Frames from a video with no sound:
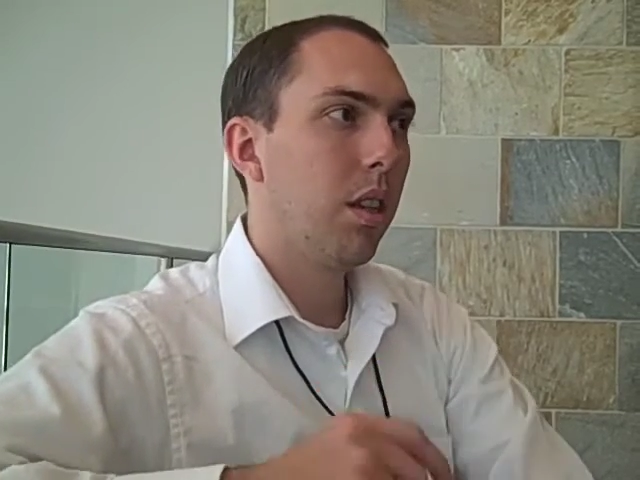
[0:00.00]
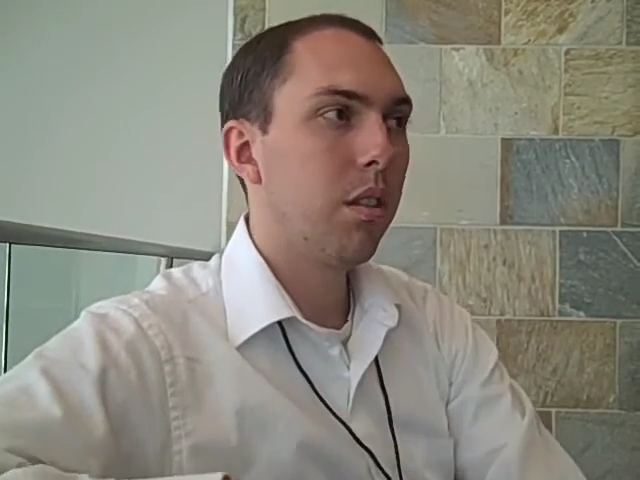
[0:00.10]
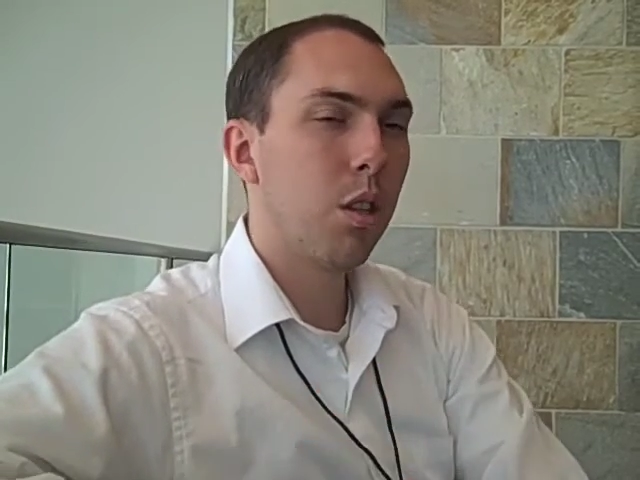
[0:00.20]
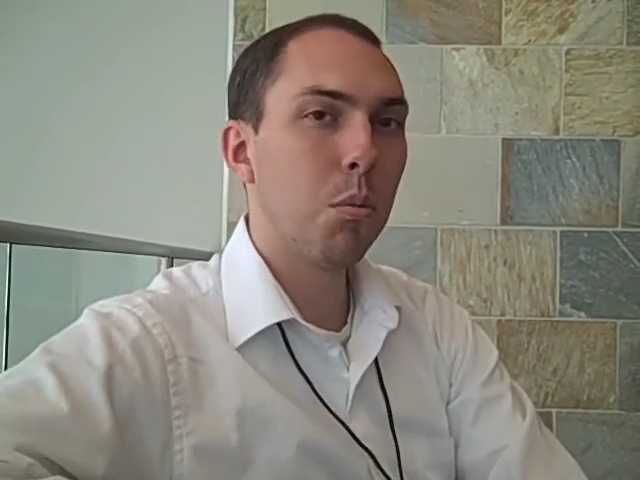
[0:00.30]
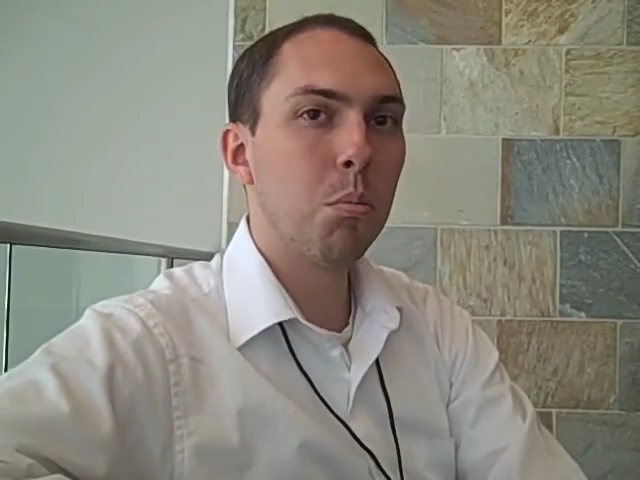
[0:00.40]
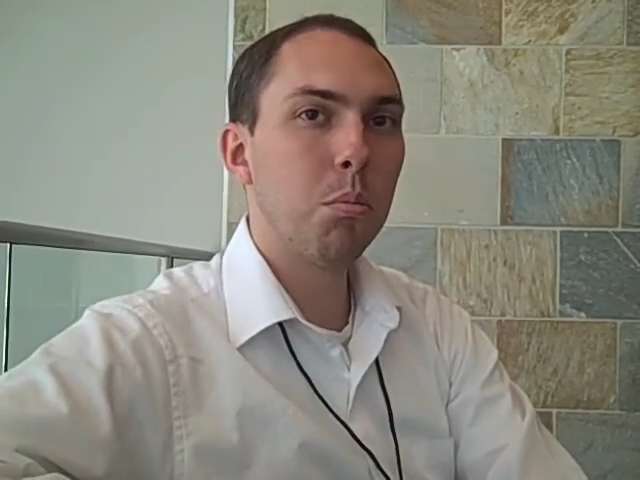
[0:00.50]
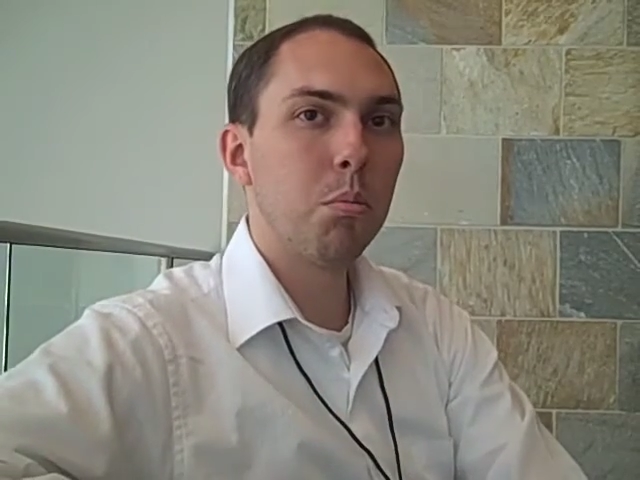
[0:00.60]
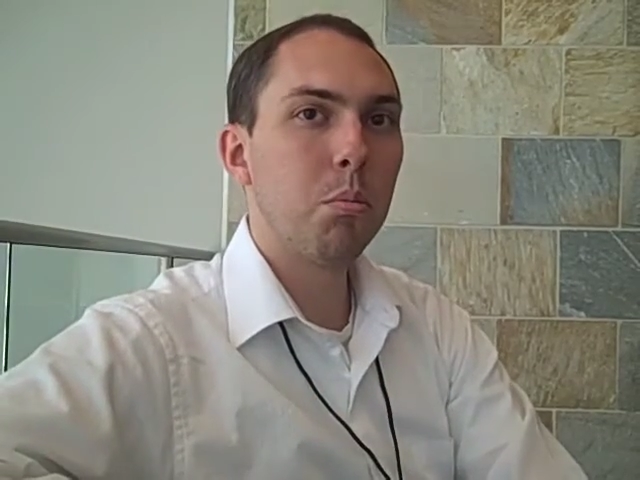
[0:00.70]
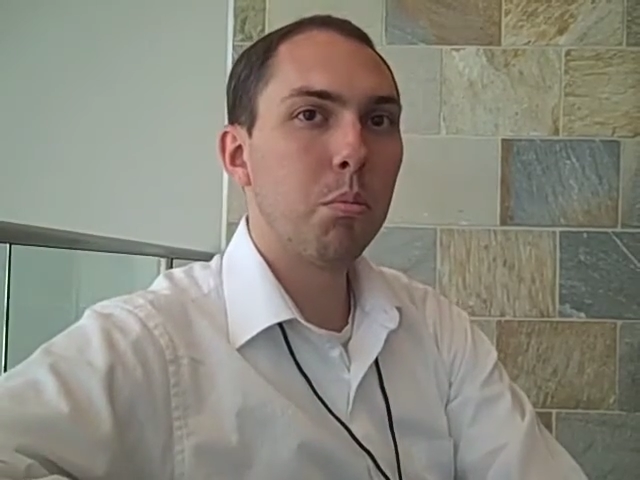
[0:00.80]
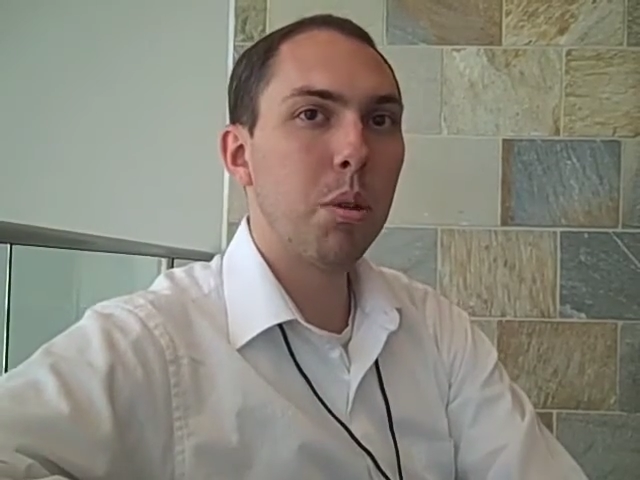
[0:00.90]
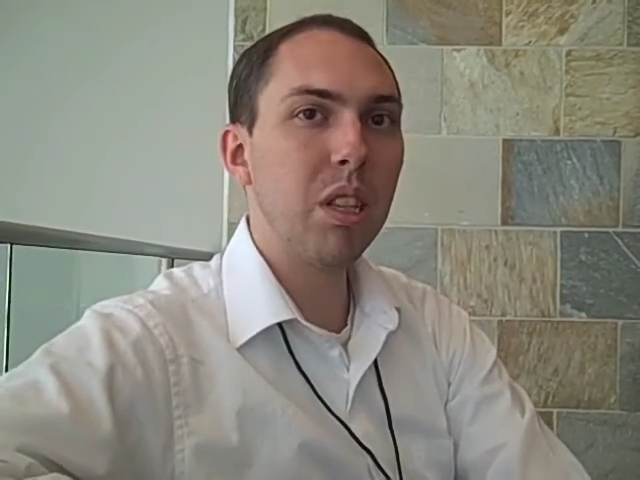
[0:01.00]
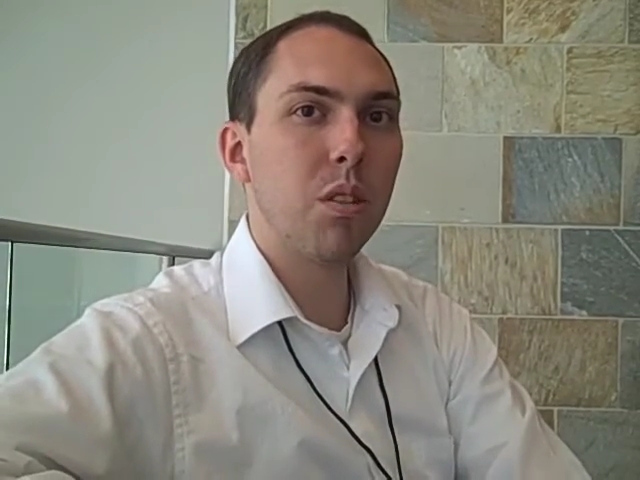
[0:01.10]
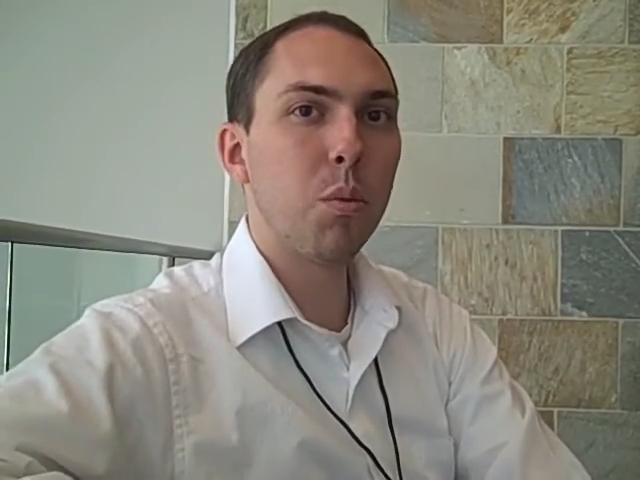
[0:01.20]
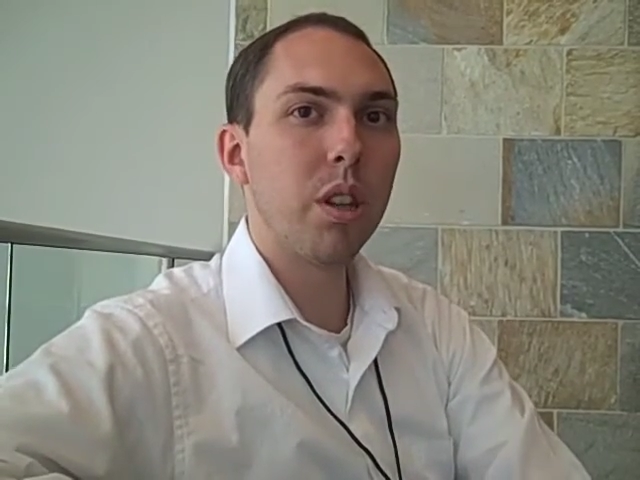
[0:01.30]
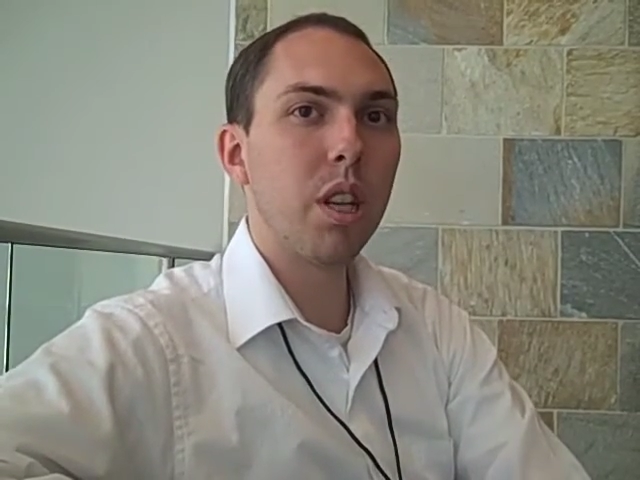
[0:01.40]
some piece
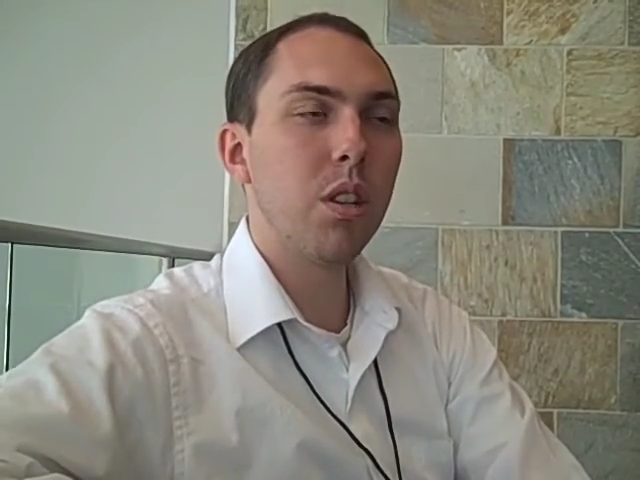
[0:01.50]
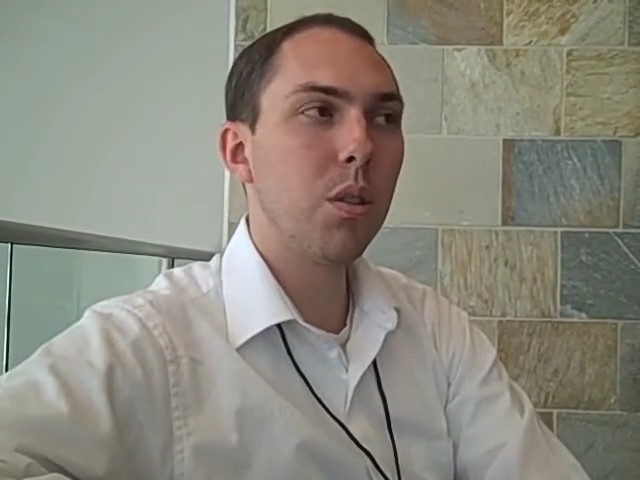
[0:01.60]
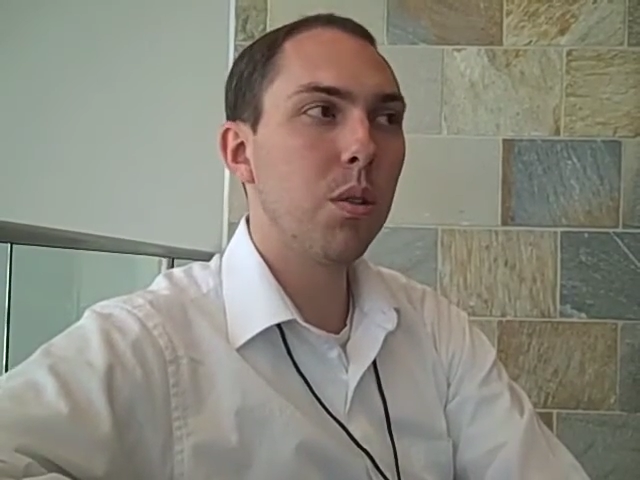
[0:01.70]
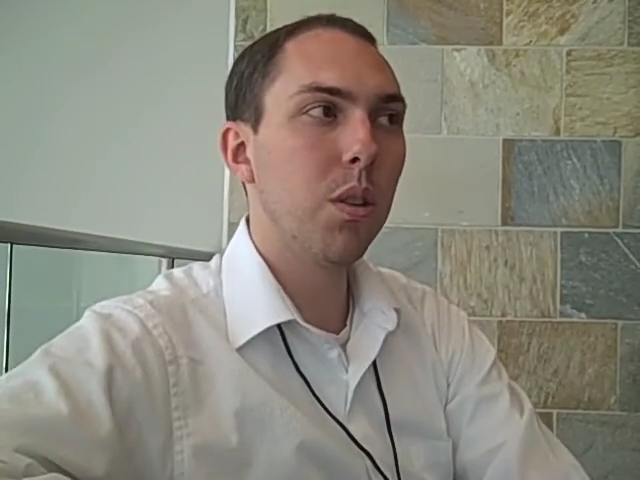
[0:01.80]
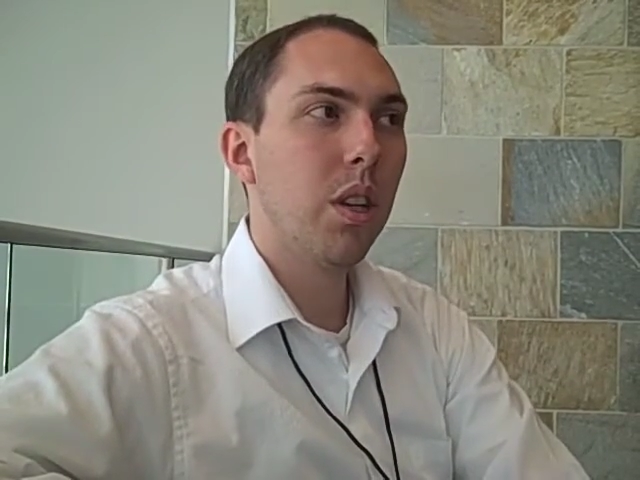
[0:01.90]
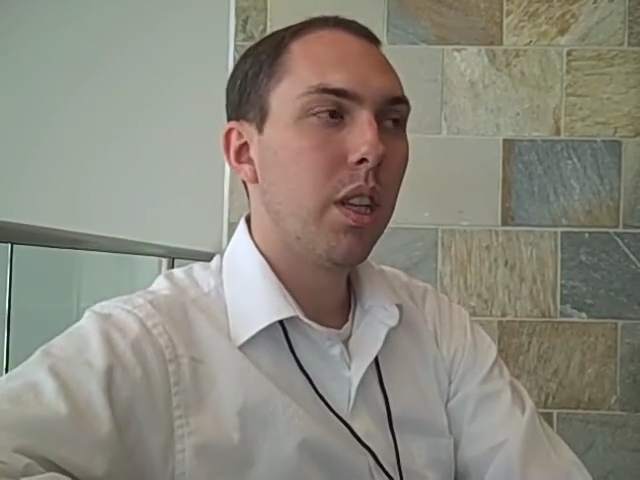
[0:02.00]
of what they do